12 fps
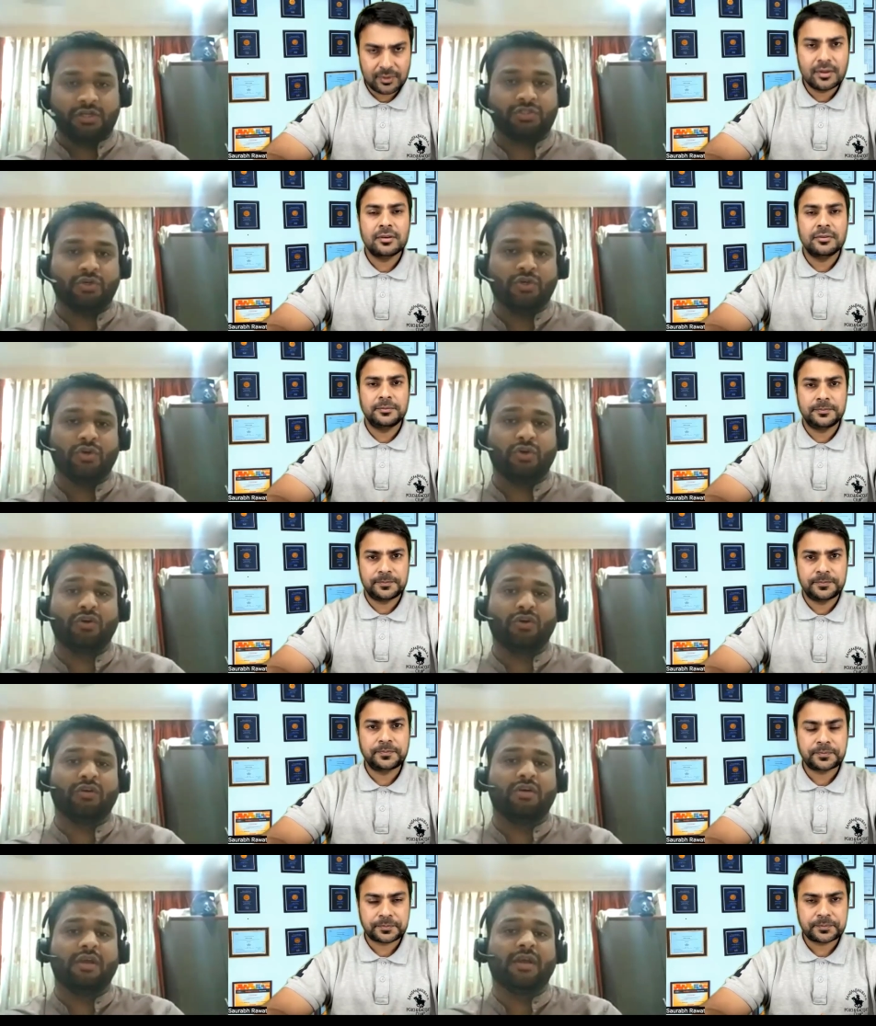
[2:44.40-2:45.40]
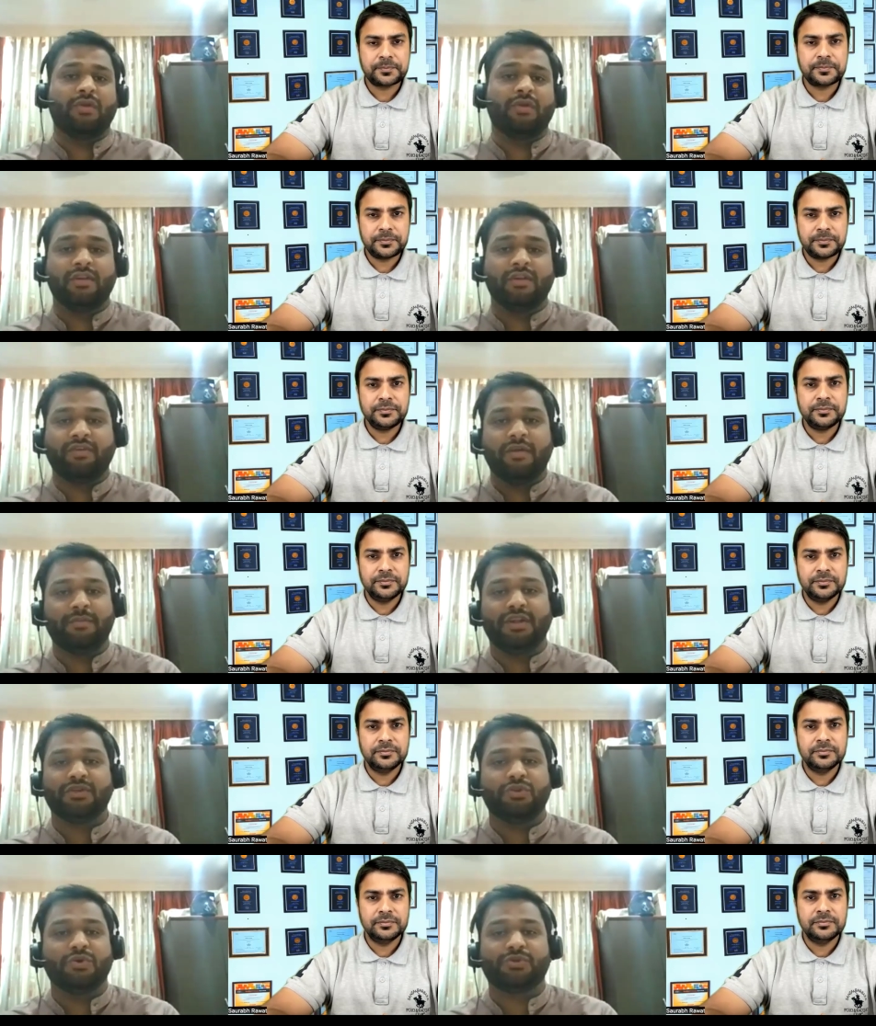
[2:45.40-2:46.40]
Speaker 1: So everyone family
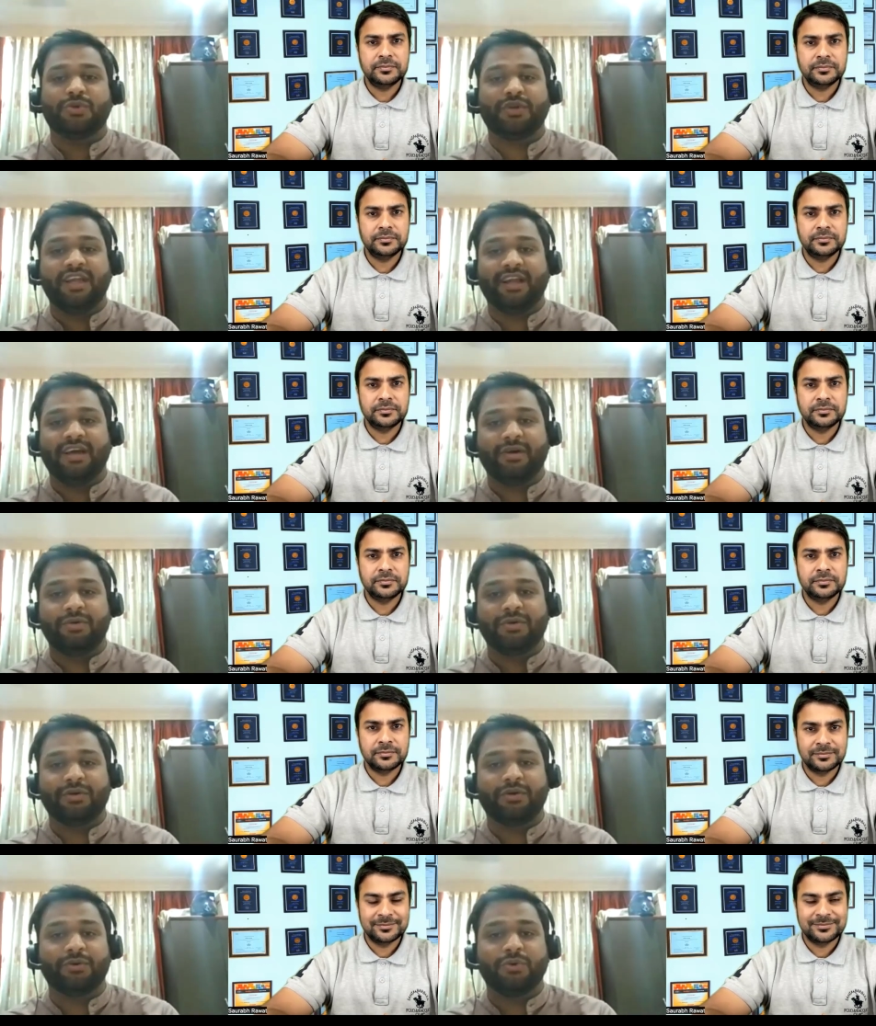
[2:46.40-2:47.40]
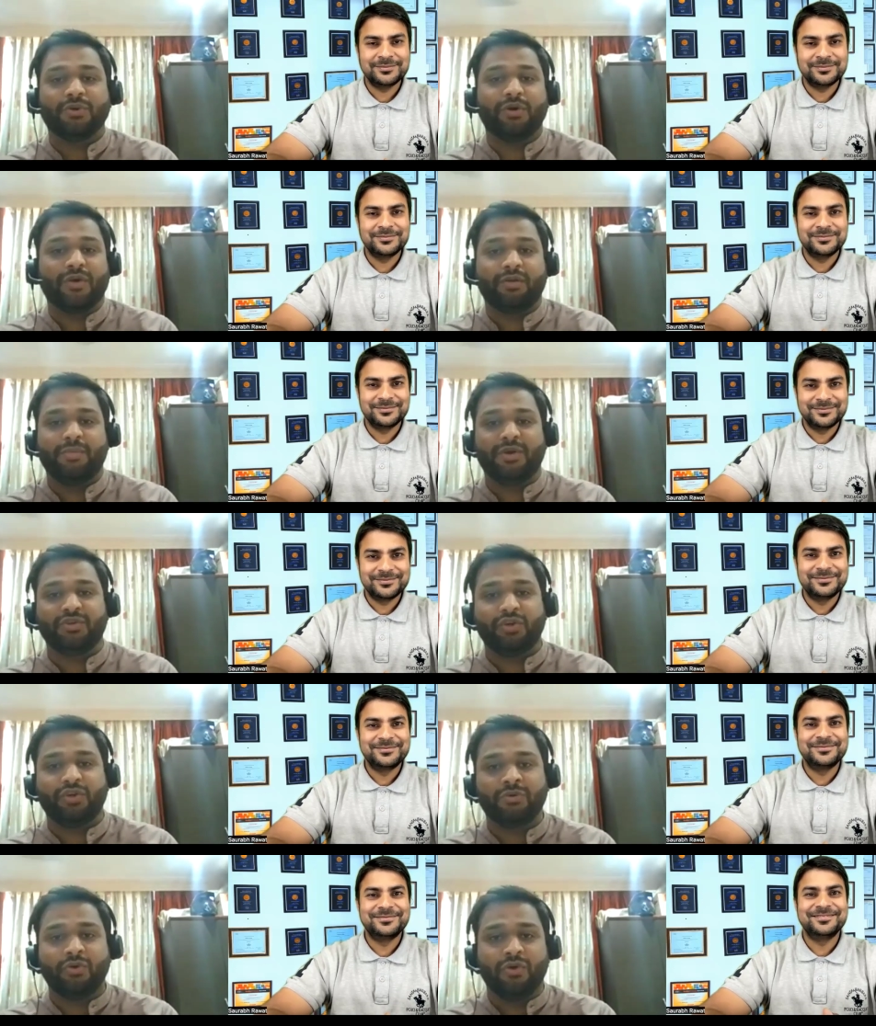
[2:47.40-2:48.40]
knows to tell about do government job.
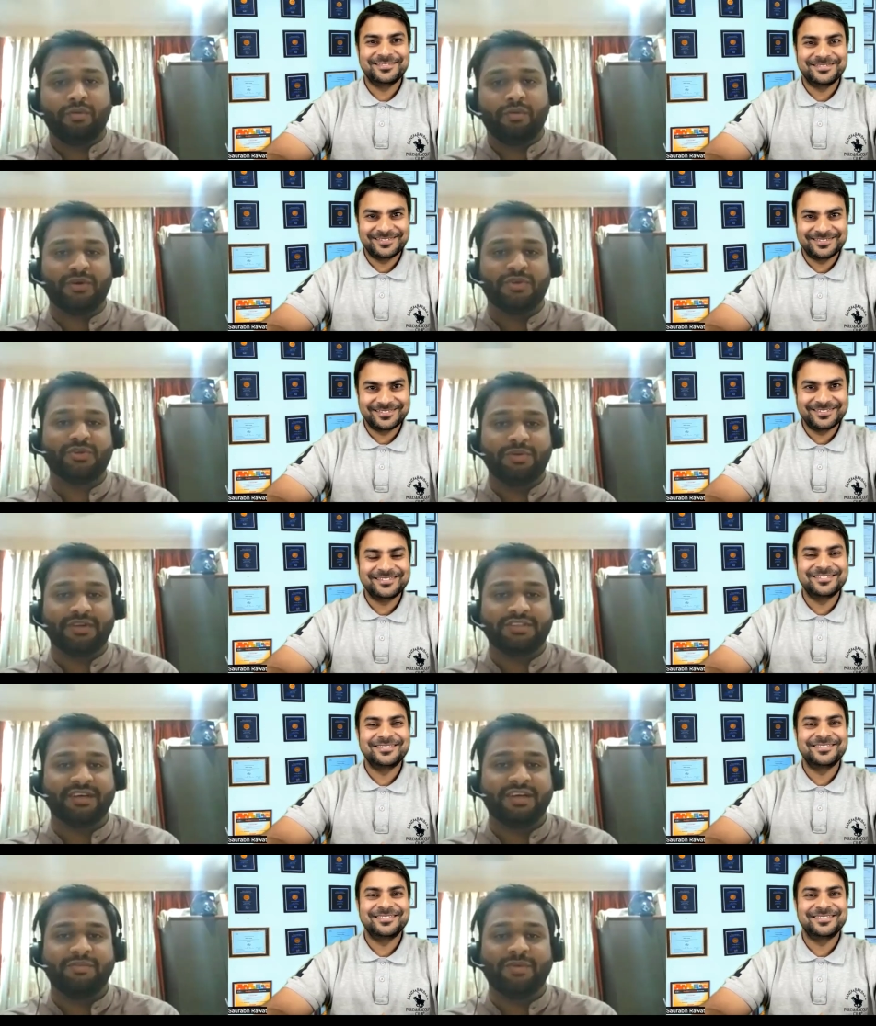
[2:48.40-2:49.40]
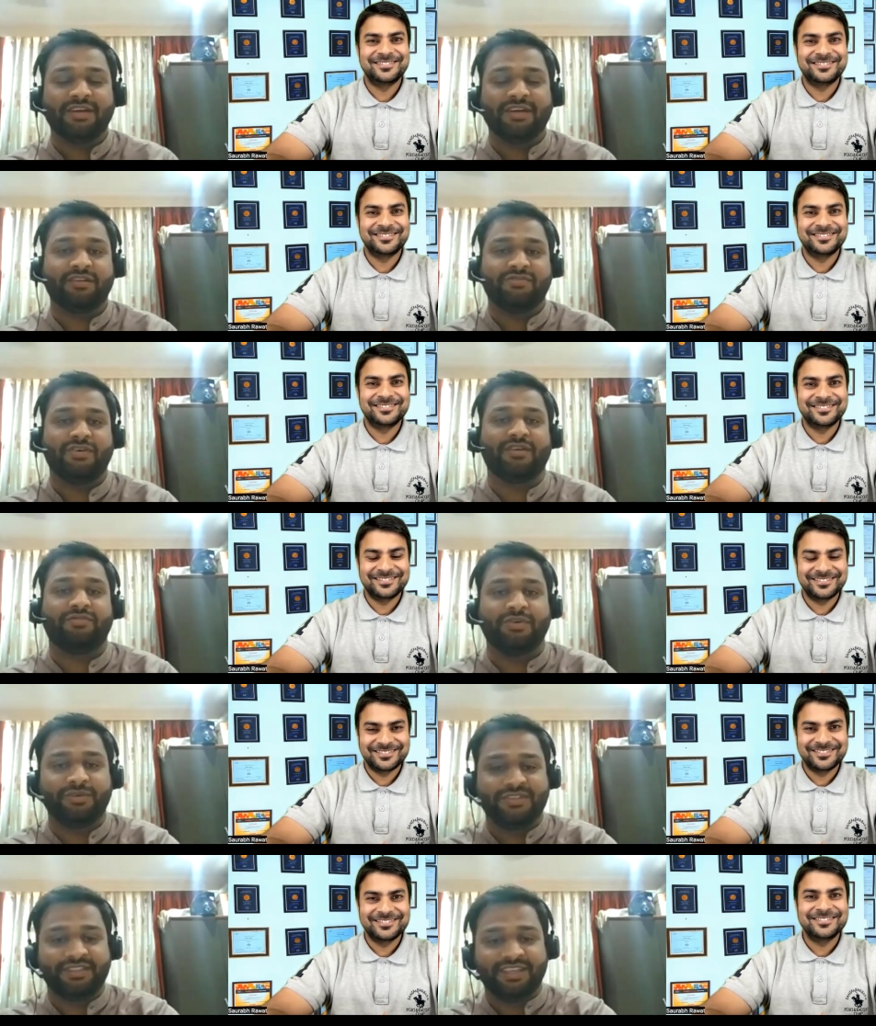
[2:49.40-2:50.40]
Government job is better for
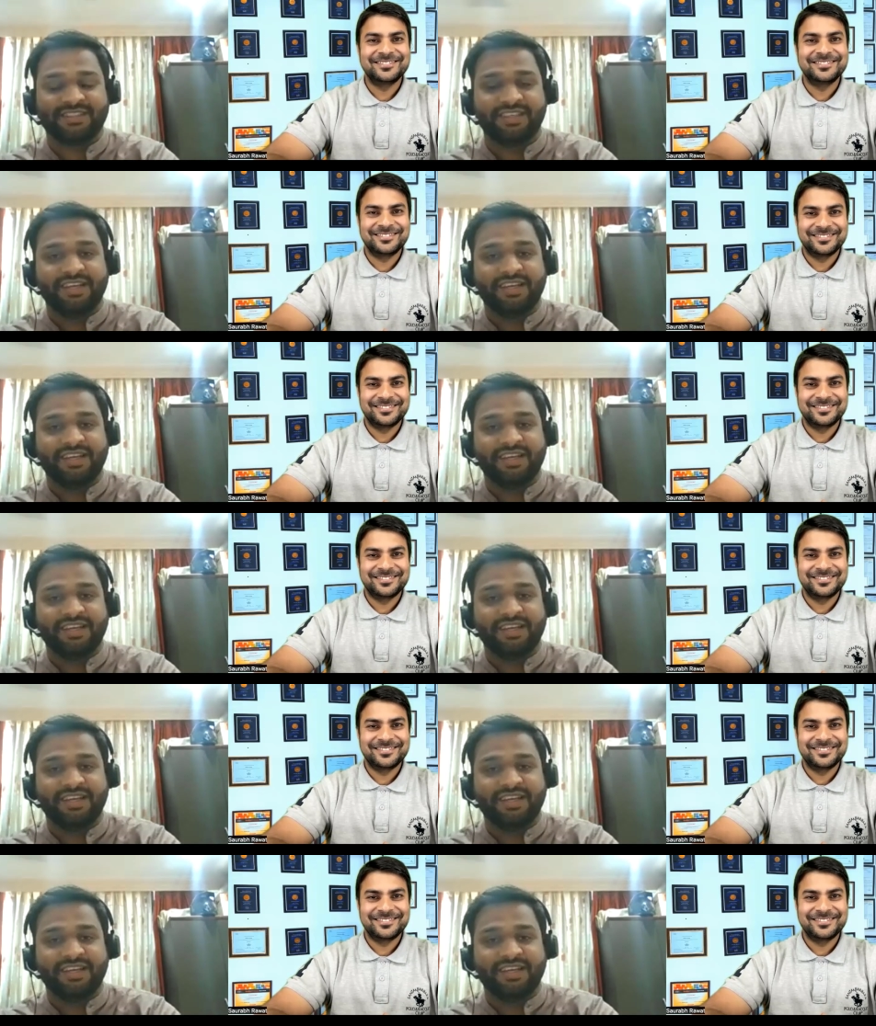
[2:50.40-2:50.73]
futures.